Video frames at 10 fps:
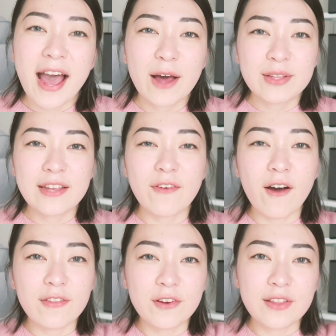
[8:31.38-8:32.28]
I'll leave
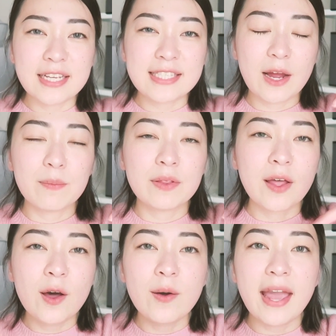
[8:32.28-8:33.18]
all their links down
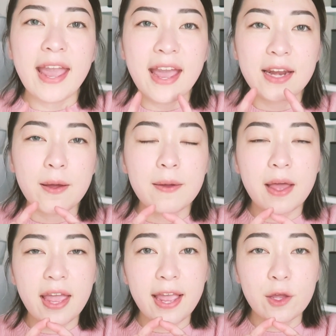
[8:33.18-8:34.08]
below
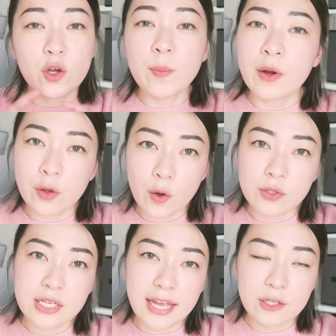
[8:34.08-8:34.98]
and a coupon
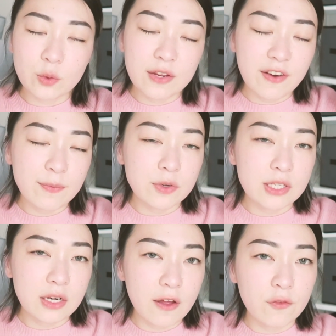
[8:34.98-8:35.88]
code to get
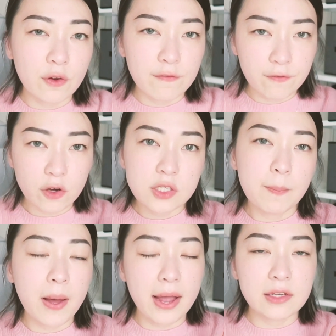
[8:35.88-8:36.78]
25% off your
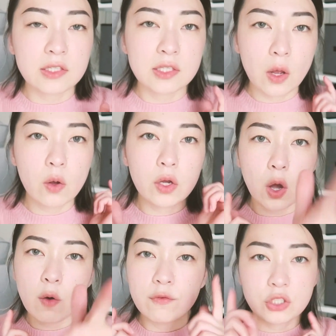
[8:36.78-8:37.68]
first box. So
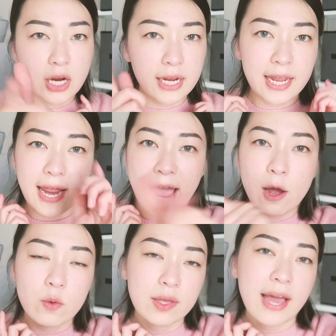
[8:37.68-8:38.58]
go check it
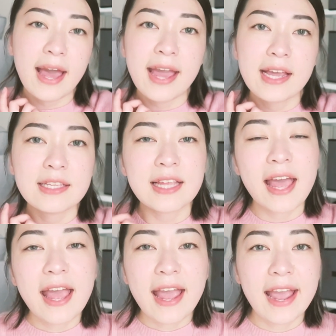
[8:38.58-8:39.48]
out, guys.
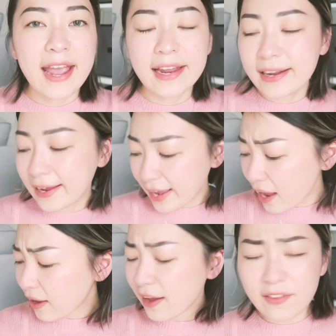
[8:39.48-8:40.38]
And
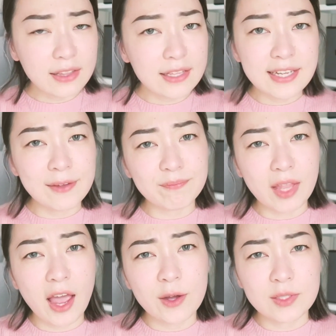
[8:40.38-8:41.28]
yeah, I think that's it.
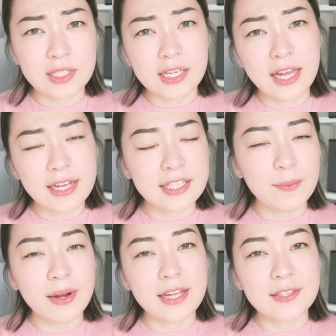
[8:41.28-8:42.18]
I'll see you guys
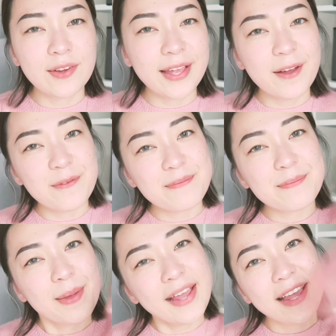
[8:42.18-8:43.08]
in my next video.
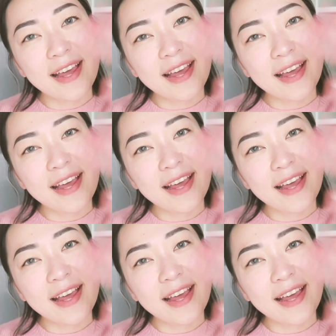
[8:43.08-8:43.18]
Bye,